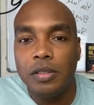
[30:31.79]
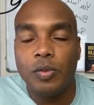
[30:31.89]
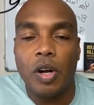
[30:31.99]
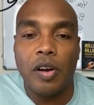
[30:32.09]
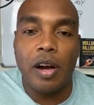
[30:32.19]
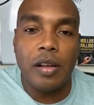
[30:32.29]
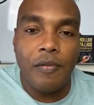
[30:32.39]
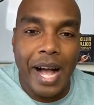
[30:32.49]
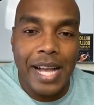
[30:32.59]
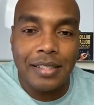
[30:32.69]
we're on our
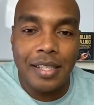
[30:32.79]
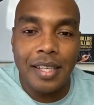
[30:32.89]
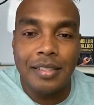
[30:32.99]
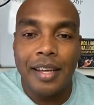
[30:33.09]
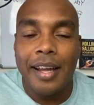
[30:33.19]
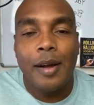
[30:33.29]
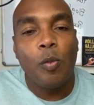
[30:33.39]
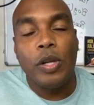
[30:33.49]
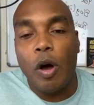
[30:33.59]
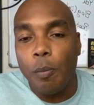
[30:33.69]
devices, we
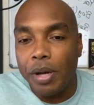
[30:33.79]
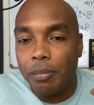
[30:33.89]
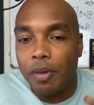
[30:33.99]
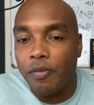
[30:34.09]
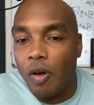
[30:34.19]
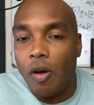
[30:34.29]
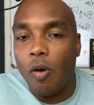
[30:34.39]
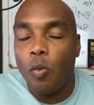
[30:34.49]
don't pick up the phone.